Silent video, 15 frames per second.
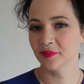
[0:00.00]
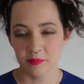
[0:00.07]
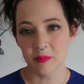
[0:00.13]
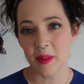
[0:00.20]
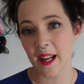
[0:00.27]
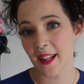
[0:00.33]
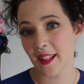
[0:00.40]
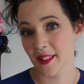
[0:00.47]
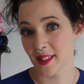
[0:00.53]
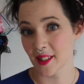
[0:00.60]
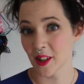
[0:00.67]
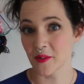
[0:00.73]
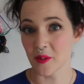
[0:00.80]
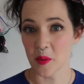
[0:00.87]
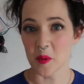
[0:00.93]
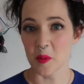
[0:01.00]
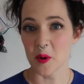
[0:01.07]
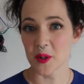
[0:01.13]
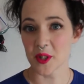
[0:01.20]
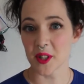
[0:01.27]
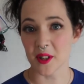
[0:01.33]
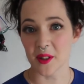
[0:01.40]
But aside from the
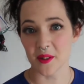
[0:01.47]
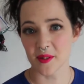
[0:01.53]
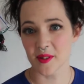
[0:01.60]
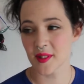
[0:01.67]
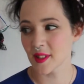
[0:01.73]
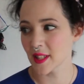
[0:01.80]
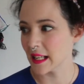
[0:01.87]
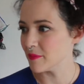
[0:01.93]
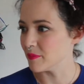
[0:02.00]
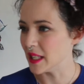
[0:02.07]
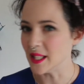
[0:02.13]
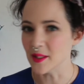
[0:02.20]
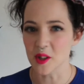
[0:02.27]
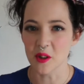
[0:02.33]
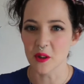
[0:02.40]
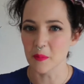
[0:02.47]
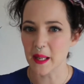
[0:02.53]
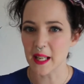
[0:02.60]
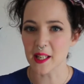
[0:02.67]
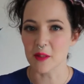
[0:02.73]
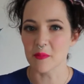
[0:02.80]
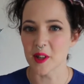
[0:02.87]
portaloos, it means you can
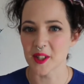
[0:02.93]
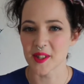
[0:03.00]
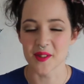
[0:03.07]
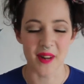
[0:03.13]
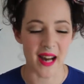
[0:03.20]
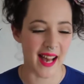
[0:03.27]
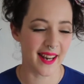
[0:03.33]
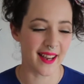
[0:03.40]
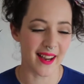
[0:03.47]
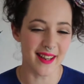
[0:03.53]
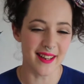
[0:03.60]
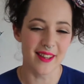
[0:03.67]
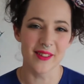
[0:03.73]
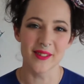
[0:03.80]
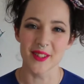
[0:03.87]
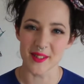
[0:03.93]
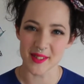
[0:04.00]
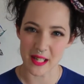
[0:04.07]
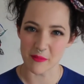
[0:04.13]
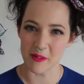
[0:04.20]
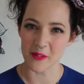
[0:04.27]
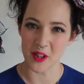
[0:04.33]
pee in a bottle. And I know that
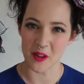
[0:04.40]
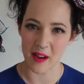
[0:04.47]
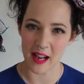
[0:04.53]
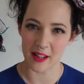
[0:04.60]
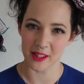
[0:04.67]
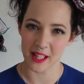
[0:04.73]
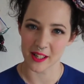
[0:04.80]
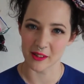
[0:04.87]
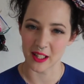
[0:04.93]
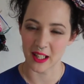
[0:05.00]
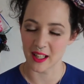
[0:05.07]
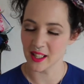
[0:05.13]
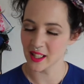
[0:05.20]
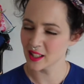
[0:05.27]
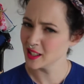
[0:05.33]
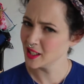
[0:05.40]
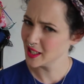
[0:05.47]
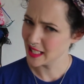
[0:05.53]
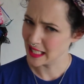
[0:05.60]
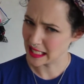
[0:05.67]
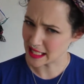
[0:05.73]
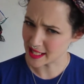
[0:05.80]
some of you out there are like,
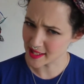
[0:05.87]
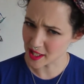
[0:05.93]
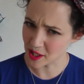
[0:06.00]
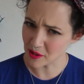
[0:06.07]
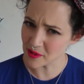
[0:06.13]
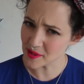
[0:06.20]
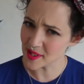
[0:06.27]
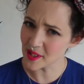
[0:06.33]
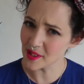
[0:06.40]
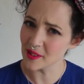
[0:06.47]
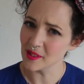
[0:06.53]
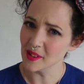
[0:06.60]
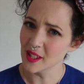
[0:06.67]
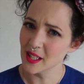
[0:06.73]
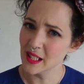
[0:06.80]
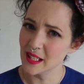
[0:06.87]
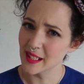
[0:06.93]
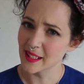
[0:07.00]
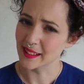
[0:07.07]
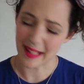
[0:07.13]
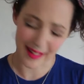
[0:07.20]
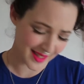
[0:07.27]
excuse you?
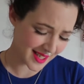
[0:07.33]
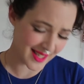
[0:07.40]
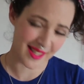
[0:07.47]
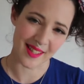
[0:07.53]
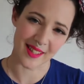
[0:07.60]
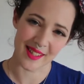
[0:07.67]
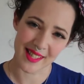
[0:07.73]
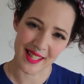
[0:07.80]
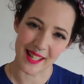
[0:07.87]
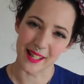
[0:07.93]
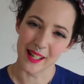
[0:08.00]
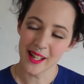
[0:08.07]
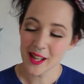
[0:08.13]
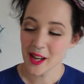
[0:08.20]
That's disgusting.